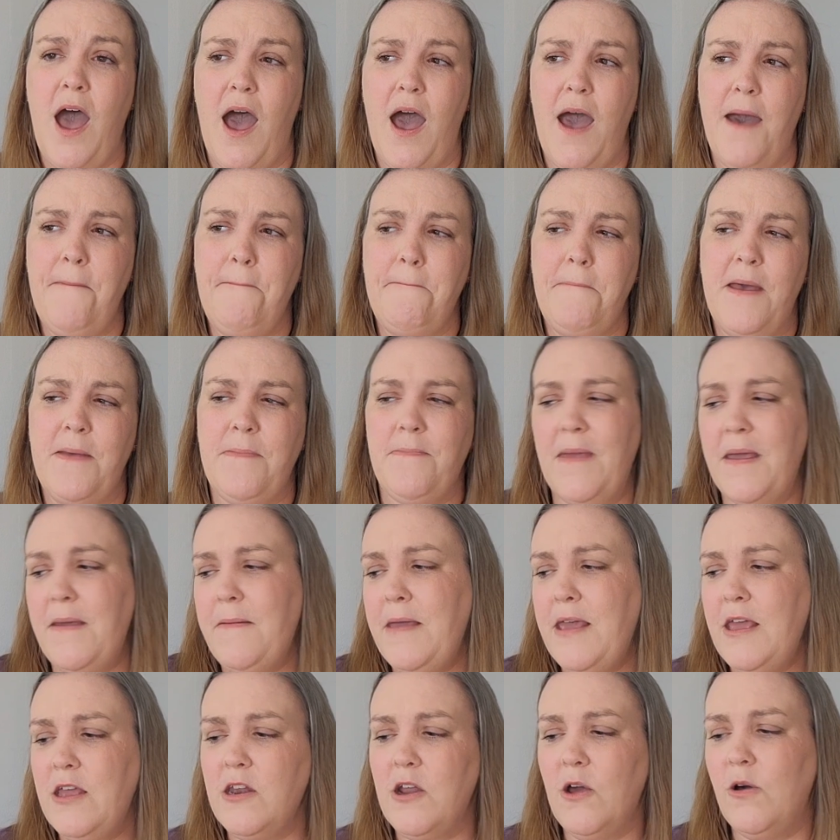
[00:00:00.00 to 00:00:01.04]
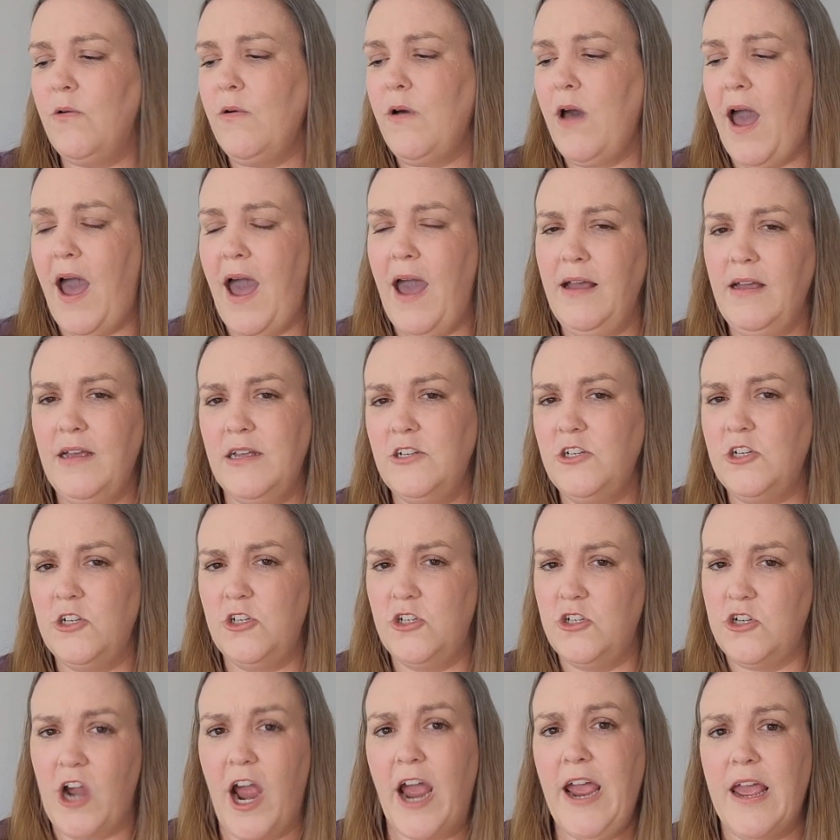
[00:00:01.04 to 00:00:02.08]
But maybe, you know, I can
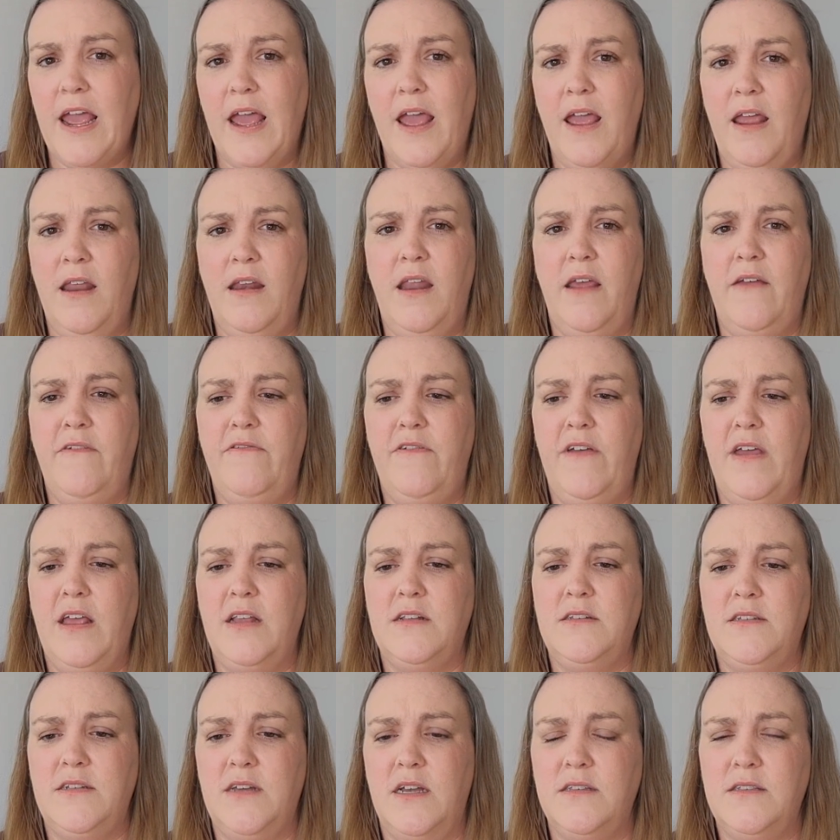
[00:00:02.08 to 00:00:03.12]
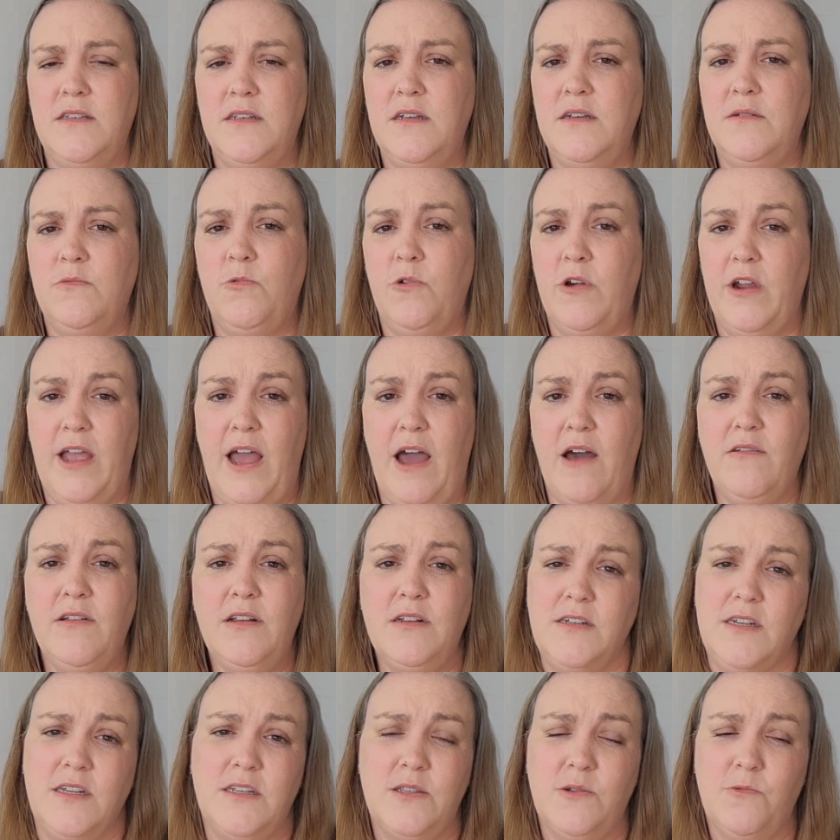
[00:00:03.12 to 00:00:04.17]
just try it. If it doesn't work out,
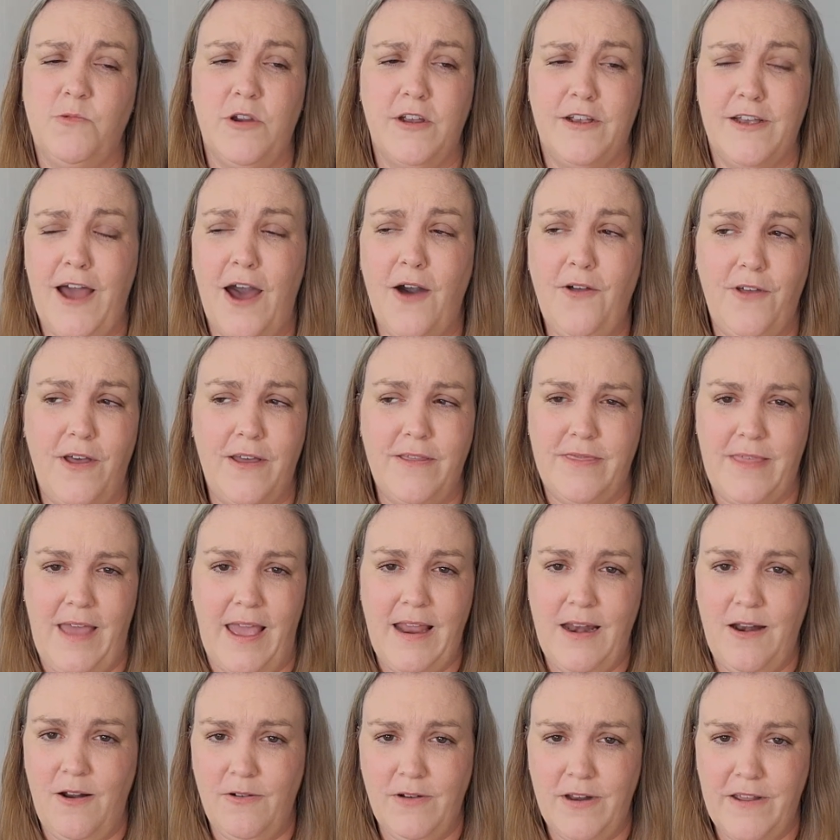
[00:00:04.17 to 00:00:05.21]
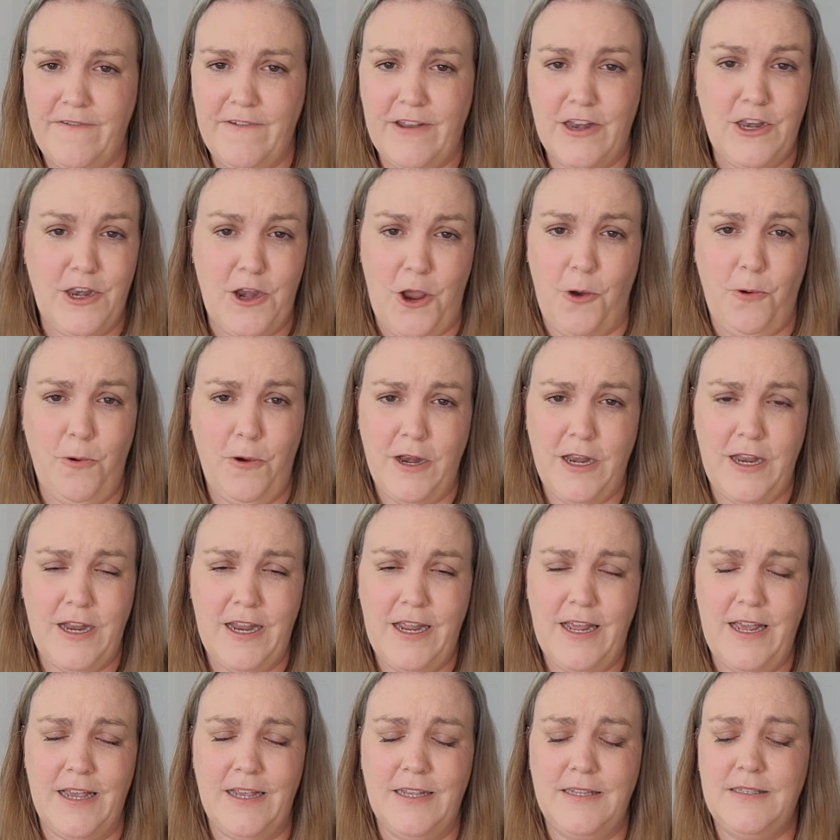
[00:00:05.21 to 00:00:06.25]
it doesn't work out. Like, they don't even know what it
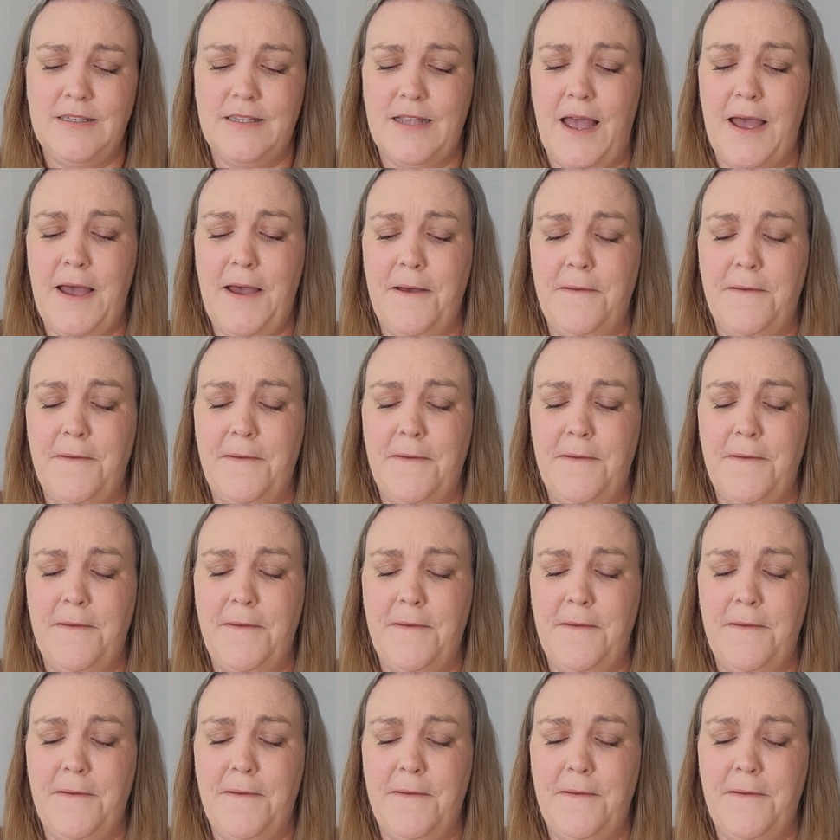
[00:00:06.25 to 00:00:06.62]
is.